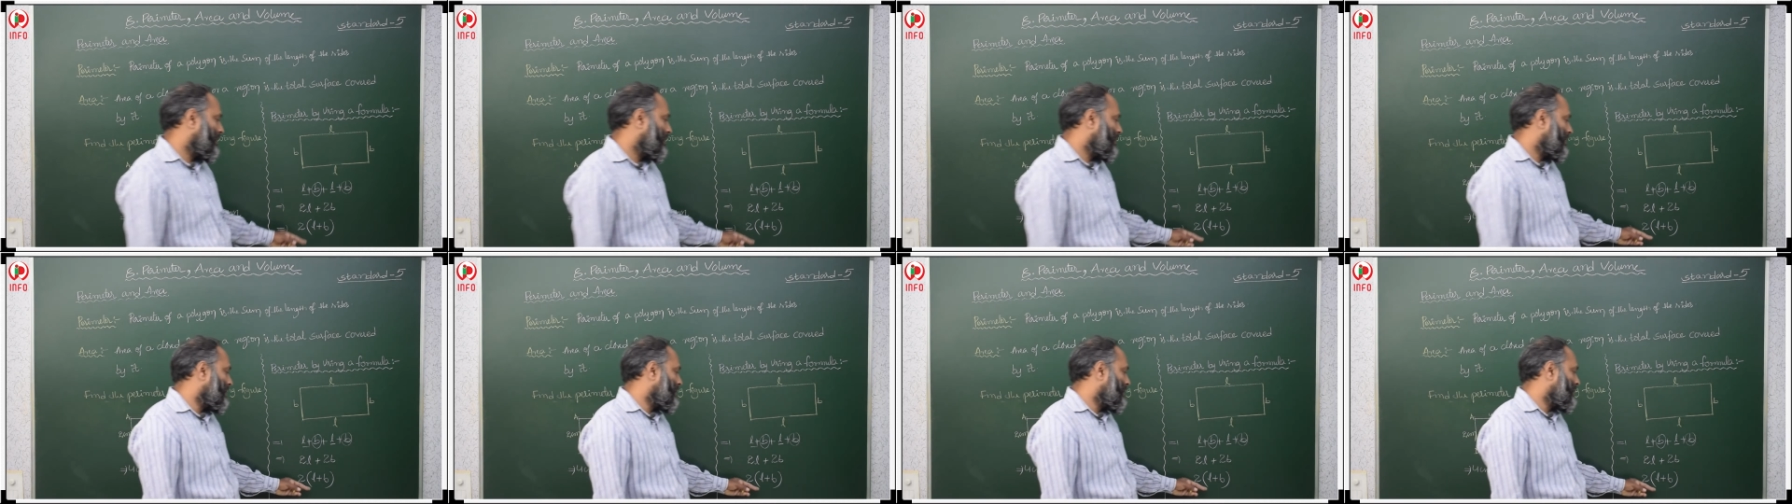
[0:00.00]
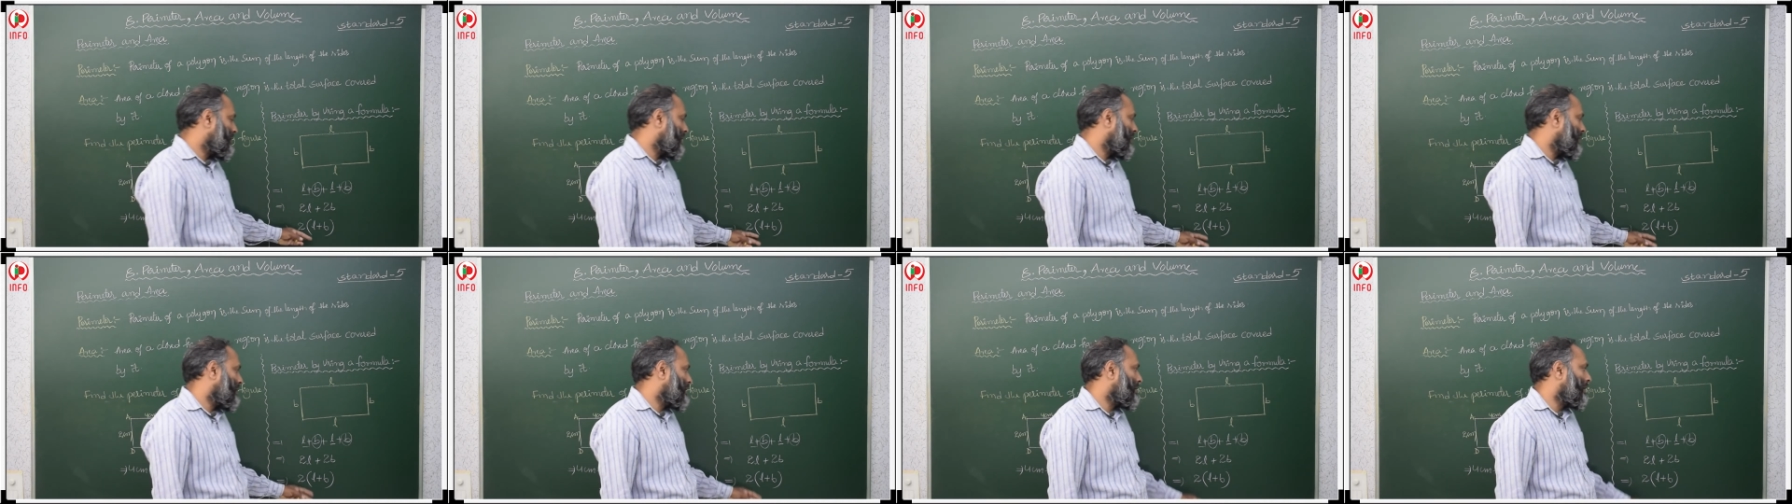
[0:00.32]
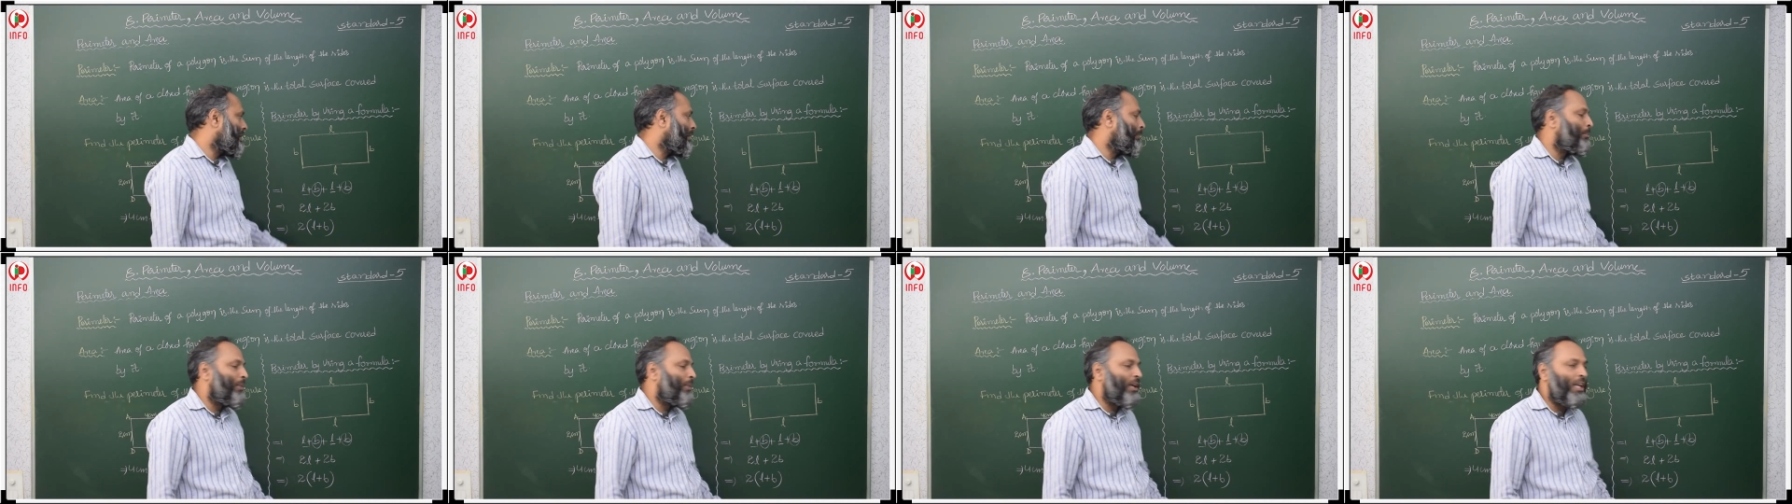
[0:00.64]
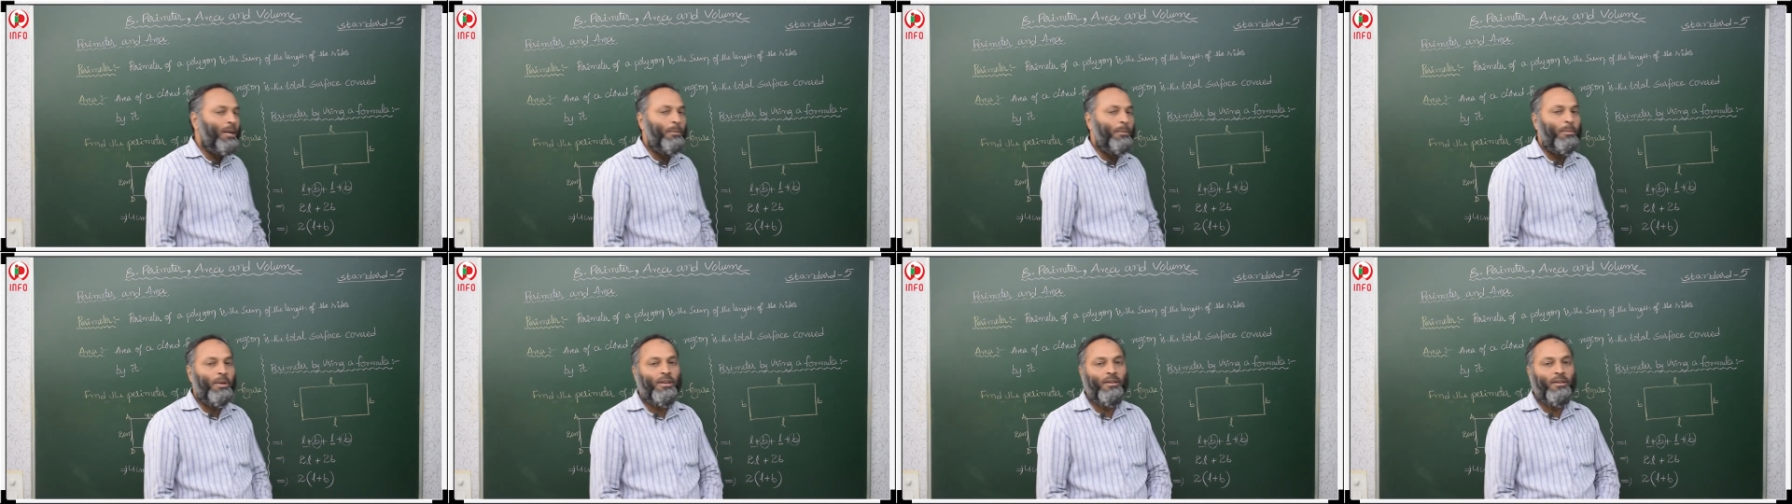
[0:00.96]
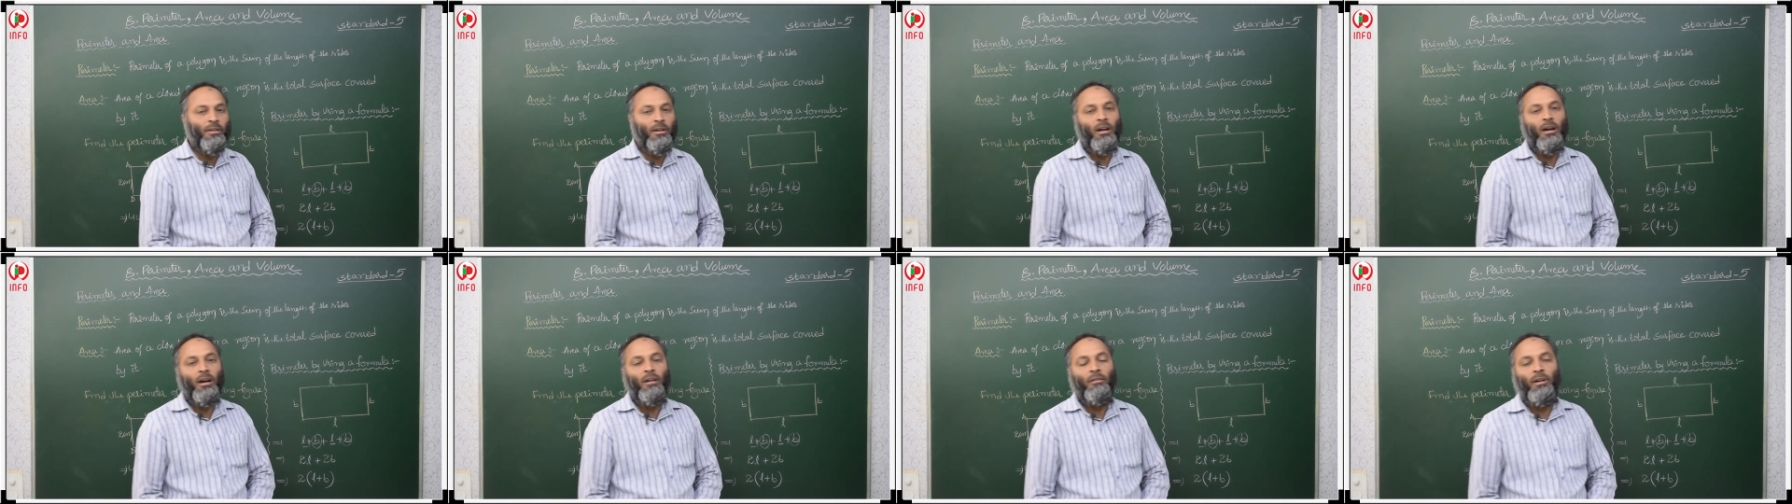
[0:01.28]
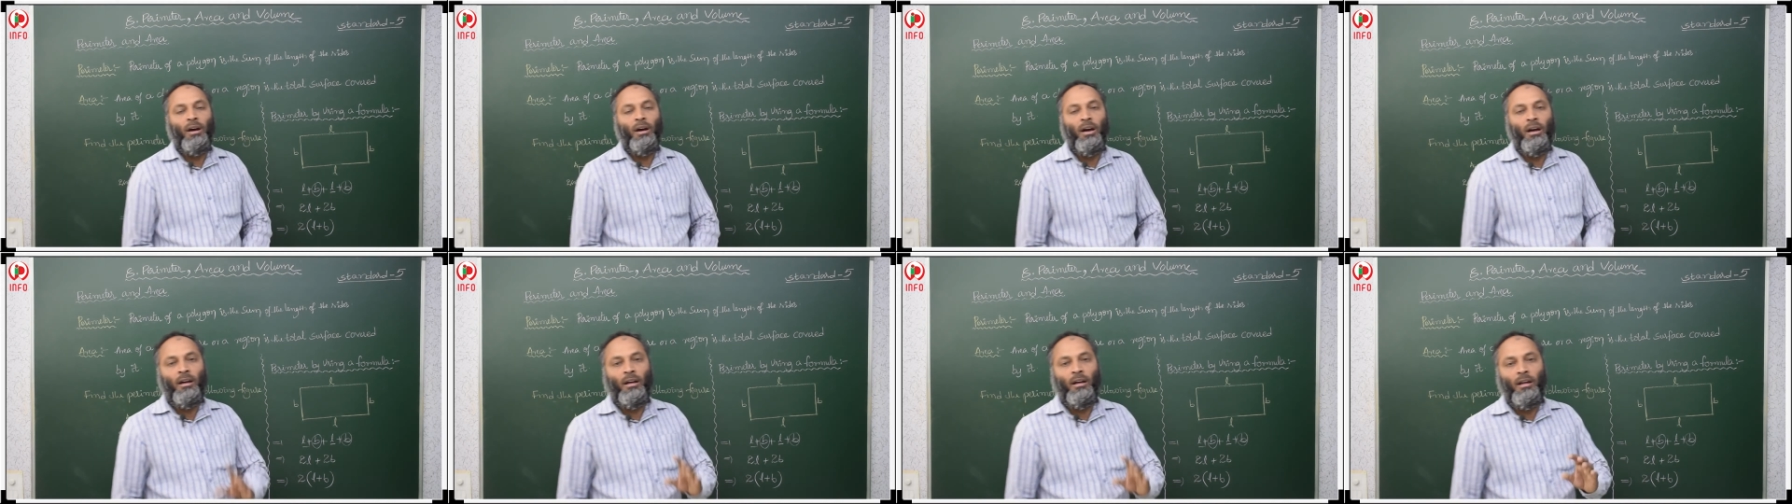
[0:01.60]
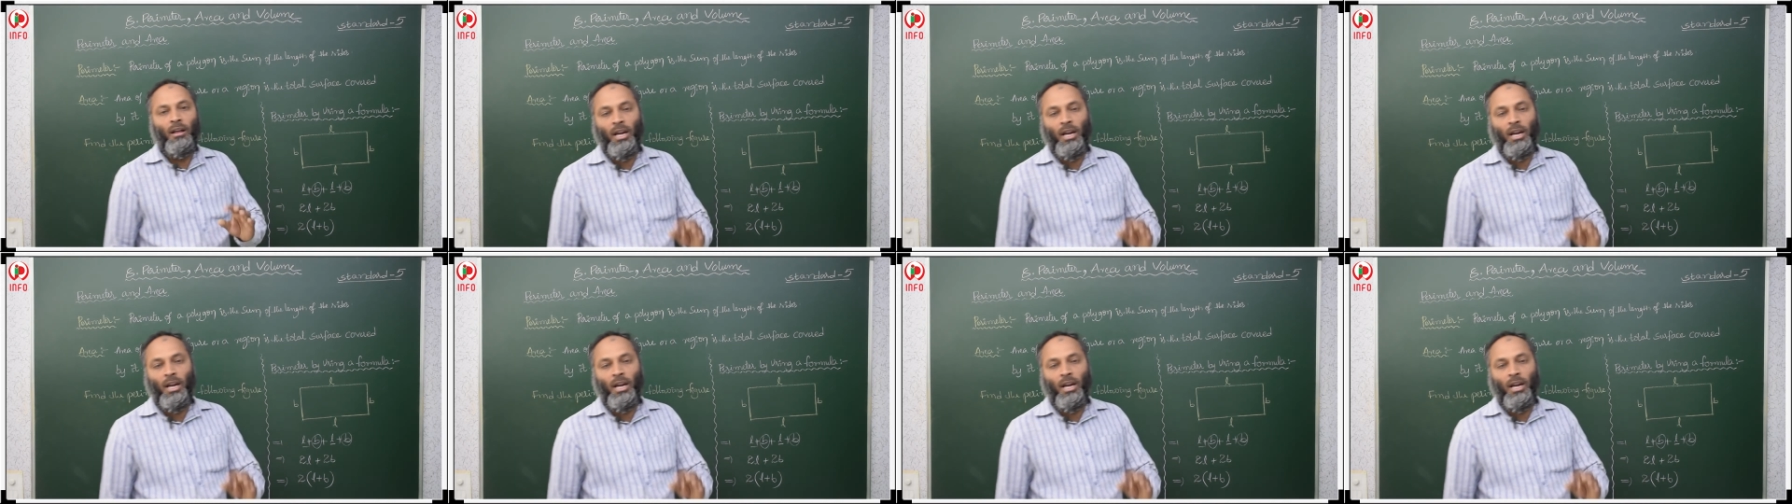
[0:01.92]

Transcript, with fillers: this is the perimeter of a